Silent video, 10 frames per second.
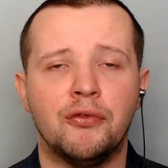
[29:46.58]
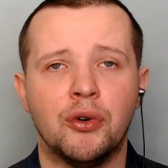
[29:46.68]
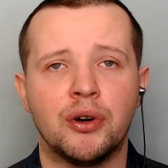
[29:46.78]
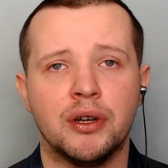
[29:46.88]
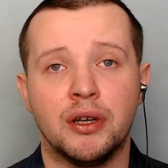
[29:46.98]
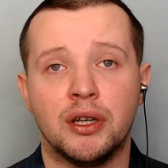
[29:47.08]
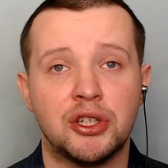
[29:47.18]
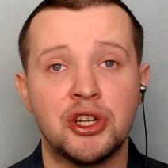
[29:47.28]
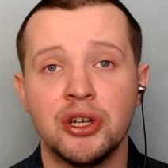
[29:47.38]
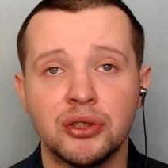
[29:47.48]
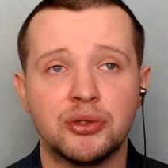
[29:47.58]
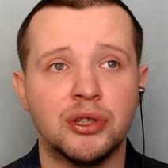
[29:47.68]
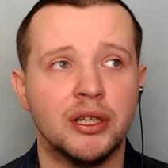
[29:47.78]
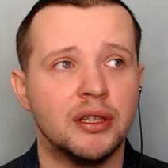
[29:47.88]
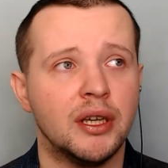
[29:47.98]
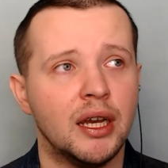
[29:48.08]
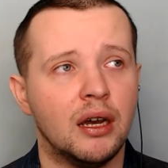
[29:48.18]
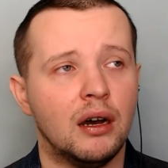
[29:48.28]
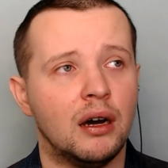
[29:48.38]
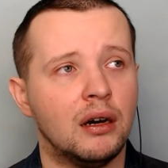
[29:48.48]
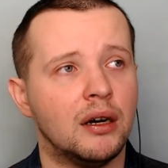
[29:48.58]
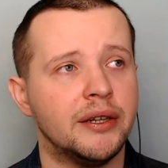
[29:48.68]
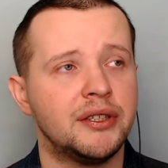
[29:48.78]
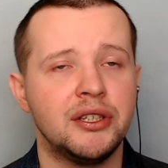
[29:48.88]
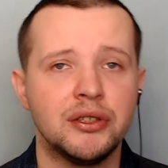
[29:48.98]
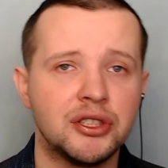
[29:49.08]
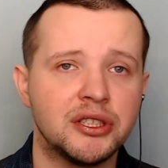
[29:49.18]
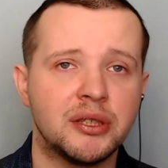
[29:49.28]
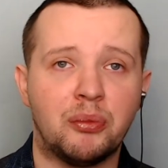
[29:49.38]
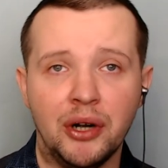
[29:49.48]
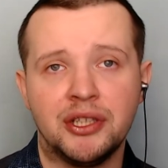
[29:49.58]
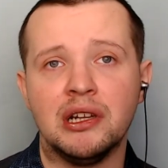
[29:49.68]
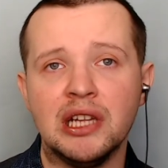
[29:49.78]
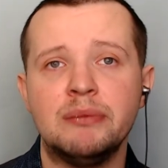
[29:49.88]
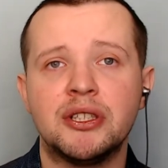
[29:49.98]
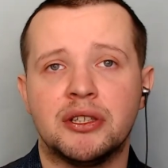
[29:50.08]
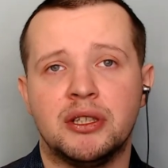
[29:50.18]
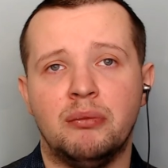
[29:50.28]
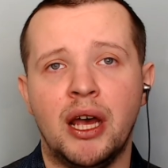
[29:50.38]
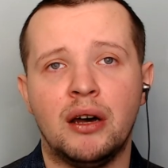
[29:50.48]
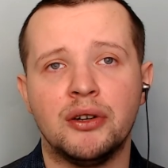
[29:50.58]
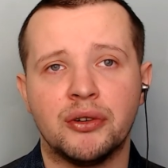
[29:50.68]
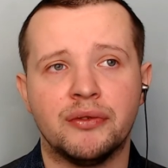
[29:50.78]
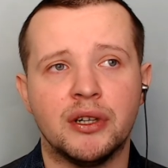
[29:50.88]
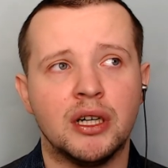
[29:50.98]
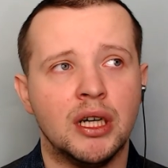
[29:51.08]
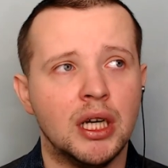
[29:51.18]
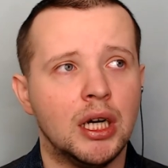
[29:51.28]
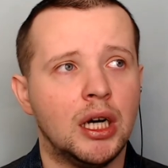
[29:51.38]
for children, until just a pretty limited amount of